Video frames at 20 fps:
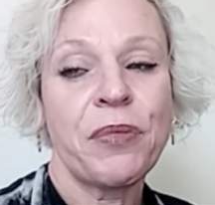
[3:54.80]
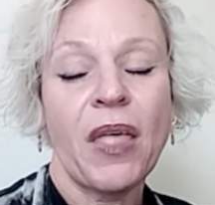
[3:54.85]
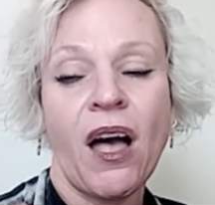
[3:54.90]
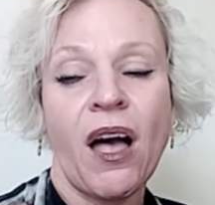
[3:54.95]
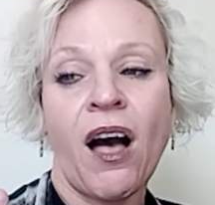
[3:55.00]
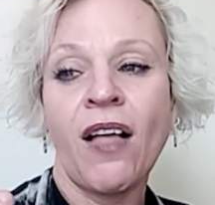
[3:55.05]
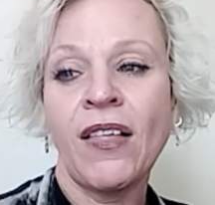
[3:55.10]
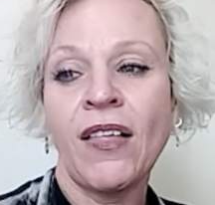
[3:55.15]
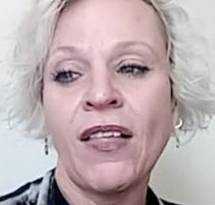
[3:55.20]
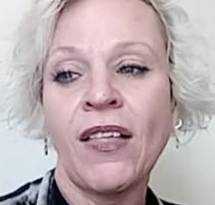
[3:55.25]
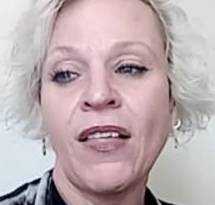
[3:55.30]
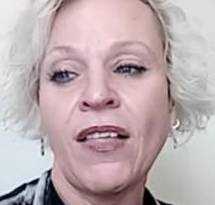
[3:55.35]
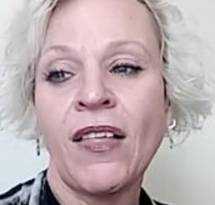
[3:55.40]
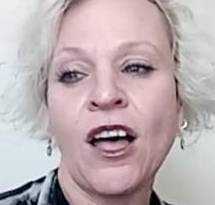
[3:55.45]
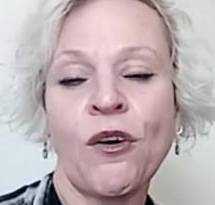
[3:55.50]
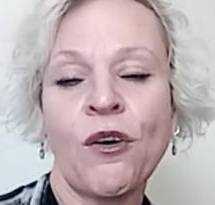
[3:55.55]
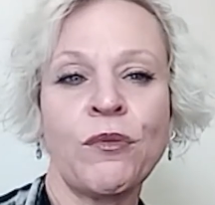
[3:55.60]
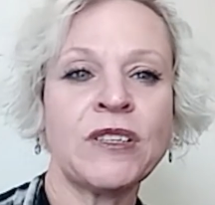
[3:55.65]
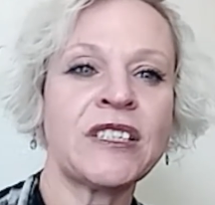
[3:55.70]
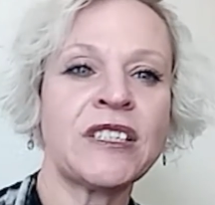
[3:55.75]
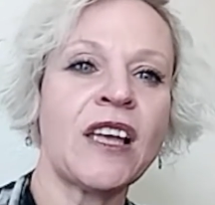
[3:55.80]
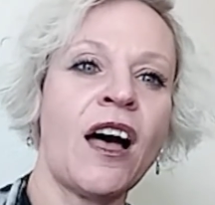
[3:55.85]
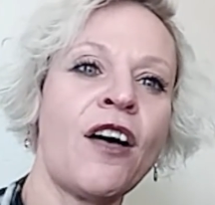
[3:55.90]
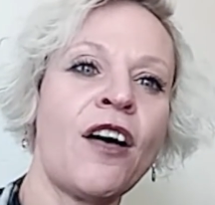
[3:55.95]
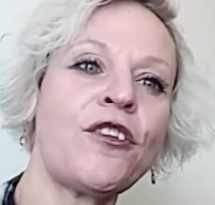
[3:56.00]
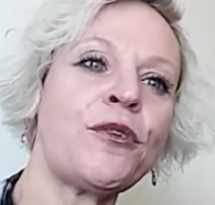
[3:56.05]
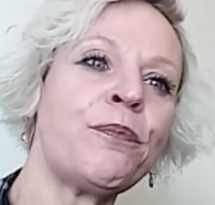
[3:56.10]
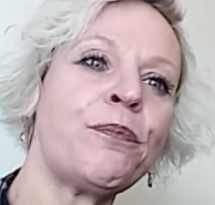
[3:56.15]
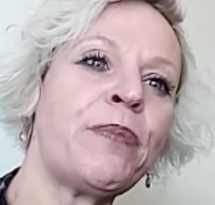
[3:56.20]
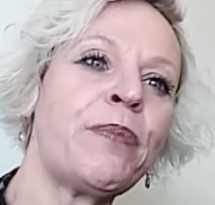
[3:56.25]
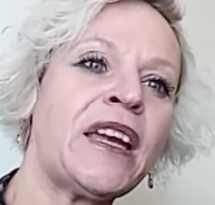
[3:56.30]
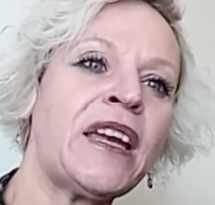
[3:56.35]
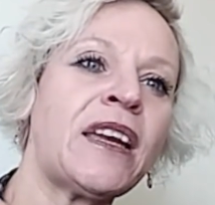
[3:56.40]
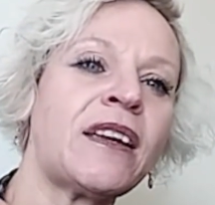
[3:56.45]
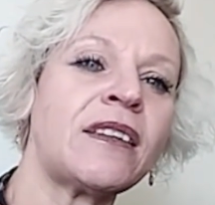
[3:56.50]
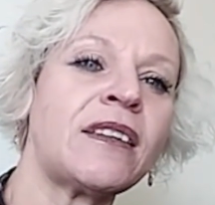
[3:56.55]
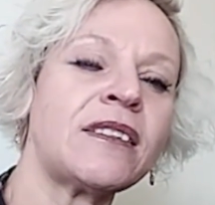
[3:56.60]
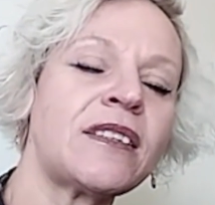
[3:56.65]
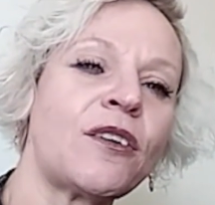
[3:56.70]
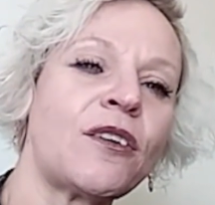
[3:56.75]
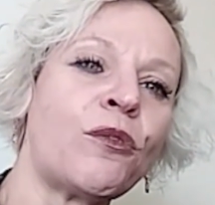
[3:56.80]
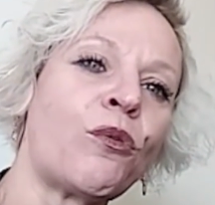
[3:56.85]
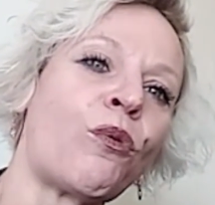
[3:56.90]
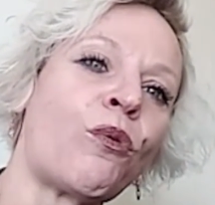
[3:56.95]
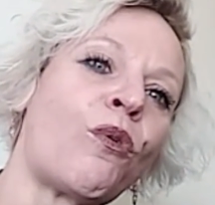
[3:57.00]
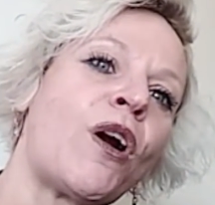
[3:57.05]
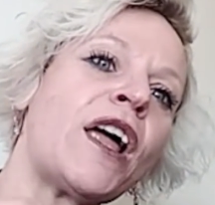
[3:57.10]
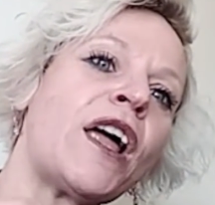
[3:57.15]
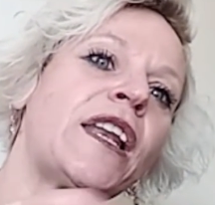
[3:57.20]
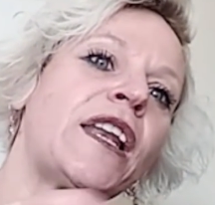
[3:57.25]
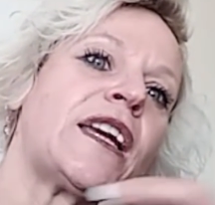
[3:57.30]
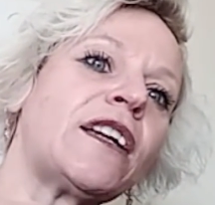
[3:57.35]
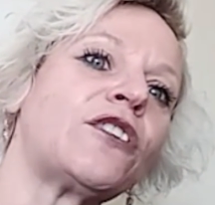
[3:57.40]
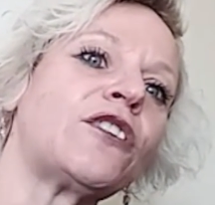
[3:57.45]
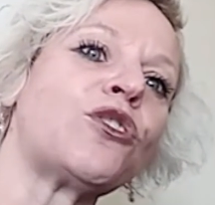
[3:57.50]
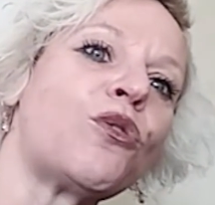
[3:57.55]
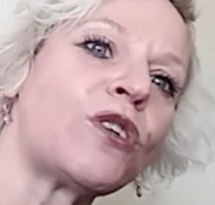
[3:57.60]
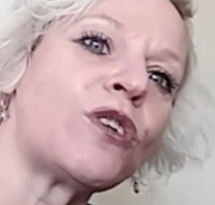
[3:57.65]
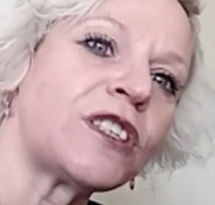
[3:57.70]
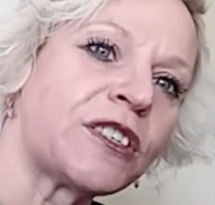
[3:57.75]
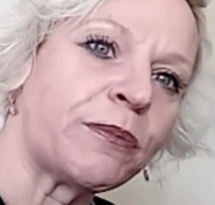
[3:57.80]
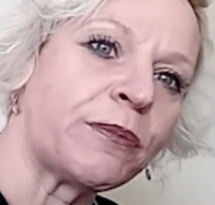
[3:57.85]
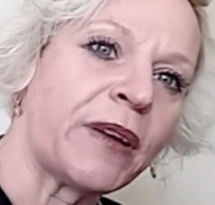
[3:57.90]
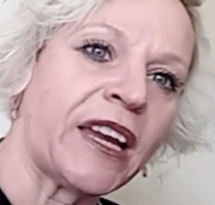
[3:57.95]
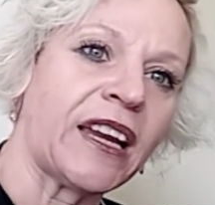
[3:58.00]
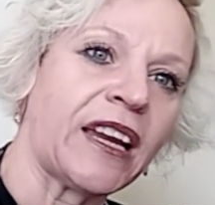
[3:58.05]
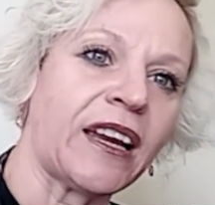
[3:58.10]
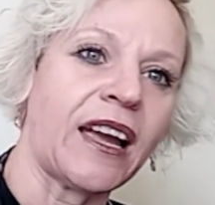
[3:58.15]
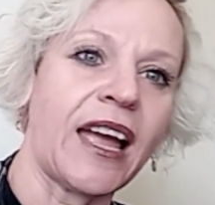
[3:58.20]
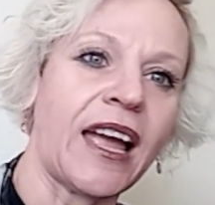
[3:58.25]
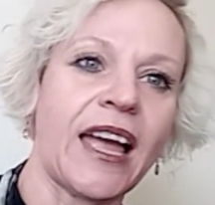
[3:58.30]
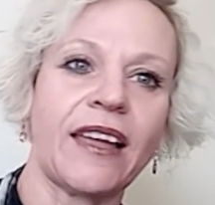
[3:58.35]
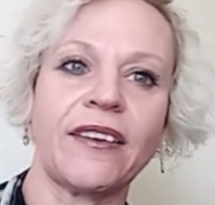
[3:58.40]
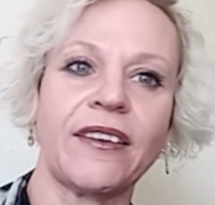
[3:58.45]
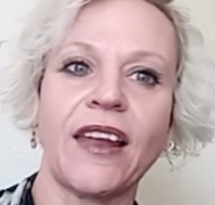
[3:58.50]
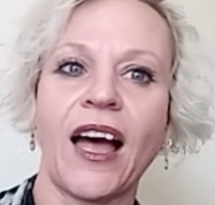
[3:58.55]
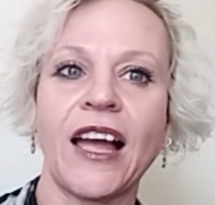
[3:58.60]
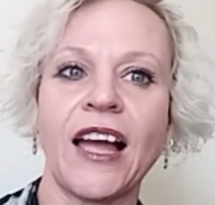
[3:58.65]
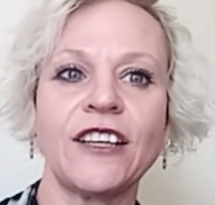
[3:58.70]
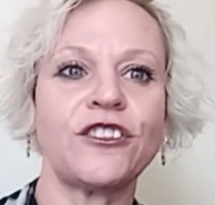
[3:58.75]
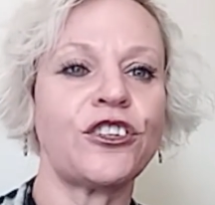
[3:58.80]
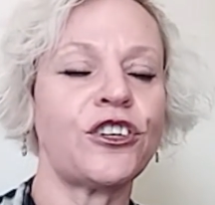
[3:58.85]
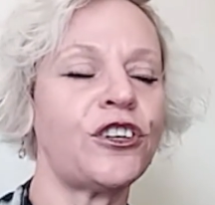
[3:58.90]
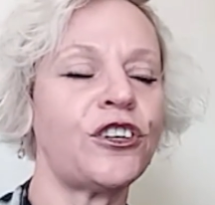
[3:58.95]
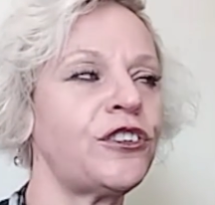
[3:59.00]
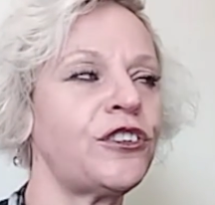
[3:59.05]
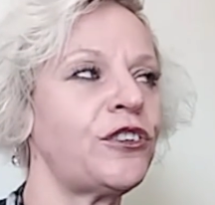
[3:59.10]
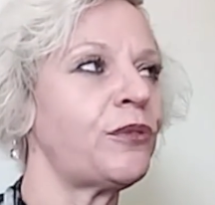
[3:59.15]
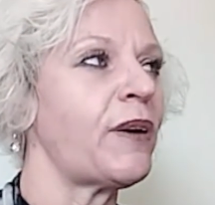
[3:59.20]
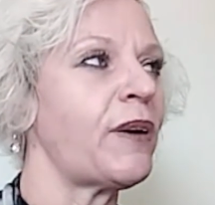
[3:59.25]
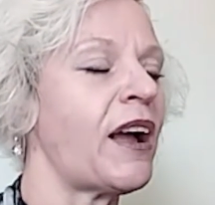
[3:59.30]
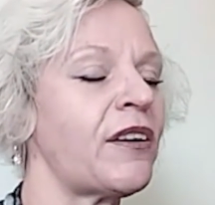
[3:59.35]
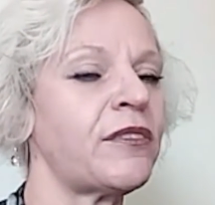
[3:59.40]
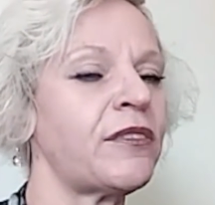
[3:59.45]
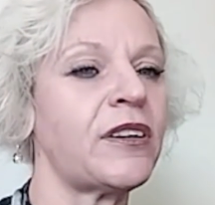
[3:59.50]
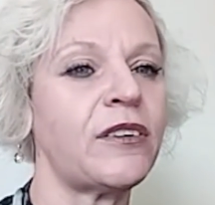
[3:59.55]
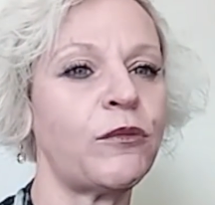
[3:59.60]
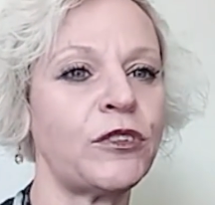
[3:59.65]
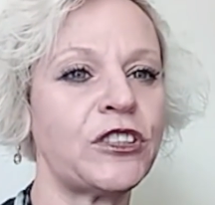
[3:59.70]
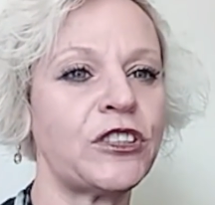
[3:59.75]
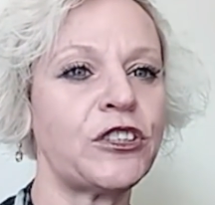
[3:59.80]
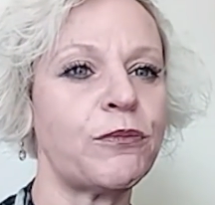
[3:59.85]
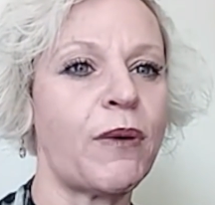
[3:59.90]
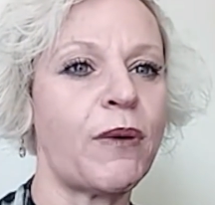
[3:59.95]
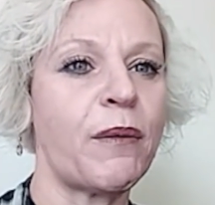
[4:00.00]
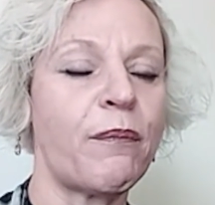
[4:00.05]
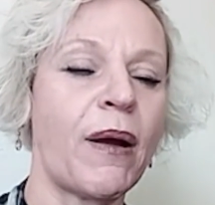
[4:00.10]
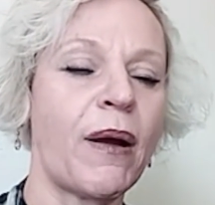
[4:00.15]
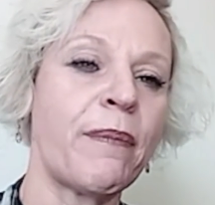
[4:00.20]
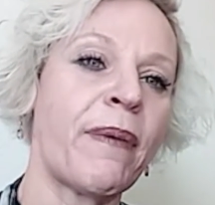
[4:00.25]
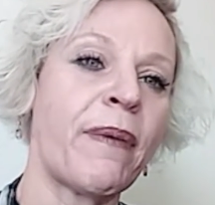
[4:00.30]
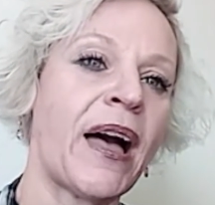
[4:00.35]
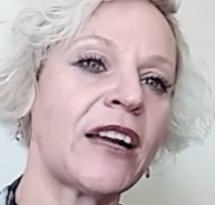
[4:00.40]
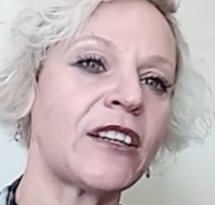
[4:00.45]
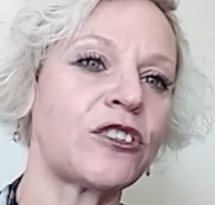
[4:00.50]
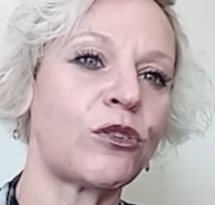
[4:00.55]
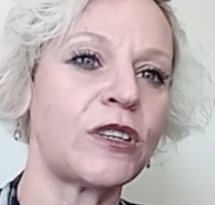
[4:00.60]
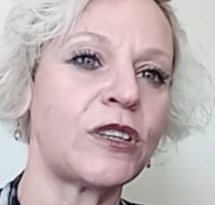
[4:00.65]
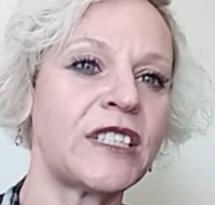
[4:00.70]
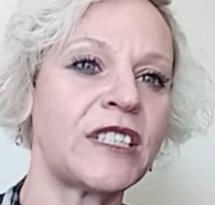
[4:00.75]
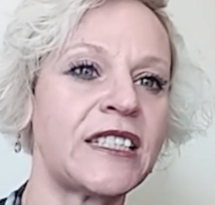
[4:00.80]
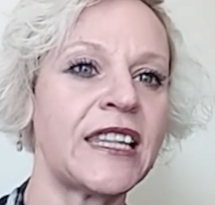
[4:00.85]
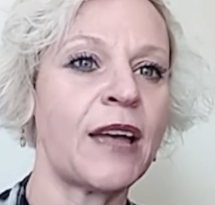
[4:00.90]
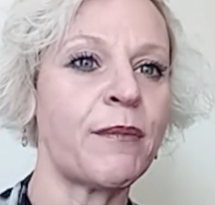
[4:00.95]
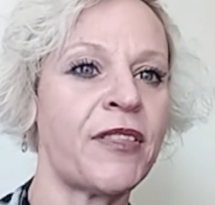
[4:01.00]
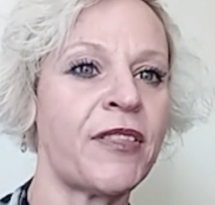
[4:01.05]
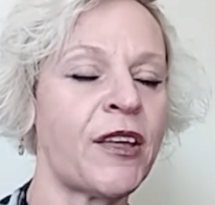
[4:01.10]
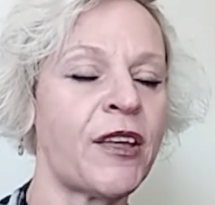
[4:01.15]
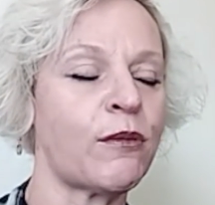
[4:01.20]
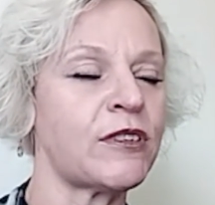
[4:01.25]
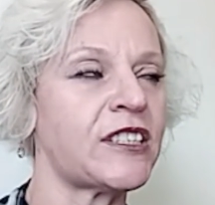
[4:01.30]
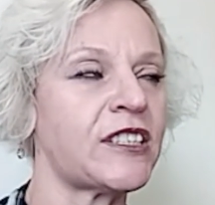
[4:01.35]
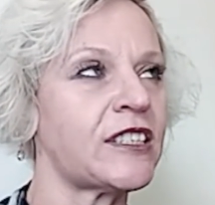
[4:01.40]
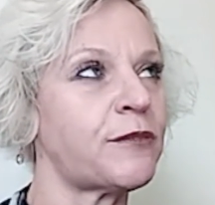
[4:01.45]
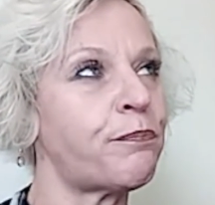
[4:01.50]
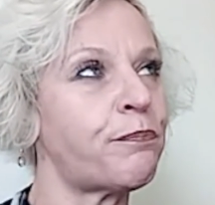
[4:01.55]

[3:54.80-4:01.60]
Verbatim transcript: all I saw was other beings running towards me. And I turned around to my back towards them, and there was this